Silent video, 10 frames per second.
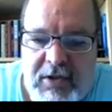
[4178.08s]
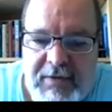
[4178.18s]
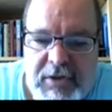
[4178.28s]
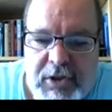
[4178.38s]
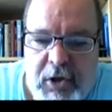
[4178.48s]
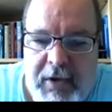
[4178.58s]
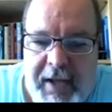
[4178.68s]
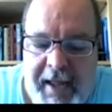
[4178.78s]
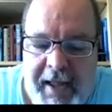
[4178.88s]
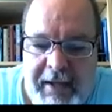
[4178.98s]
of the
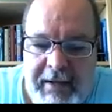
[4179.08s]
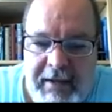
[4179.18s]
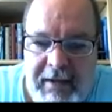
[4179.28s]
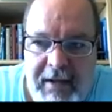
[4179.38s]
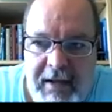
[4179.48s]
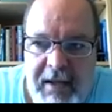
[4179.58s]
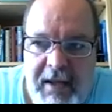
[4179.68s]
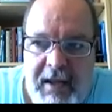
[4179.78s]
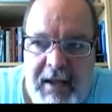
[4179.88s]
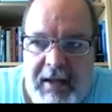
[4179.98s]
zodiac
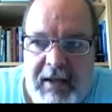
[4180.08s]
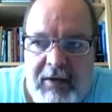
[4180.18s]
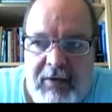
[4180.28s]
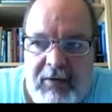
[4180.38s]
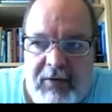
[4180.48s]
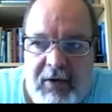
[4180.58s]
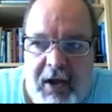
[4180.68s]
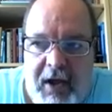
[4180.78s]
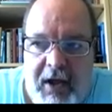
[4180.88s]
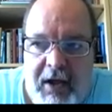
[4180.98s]
is
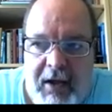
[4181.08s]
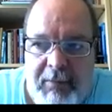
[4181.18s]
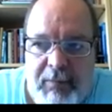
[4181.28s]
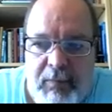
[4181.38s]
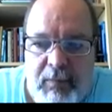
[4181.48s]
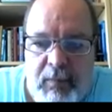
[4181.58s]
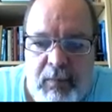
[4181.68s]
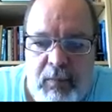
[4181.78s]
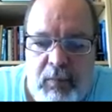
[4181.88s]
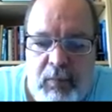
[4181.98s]
uh,
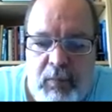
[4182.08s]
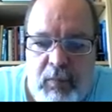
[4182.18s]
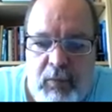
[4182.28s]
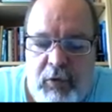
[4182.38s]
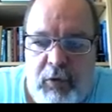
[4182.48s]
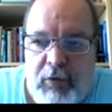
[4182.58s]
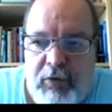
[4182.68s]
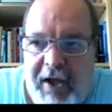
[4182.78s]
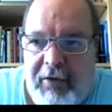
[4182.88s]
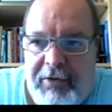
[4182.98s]
due
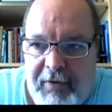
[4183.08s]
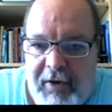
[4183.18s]
south of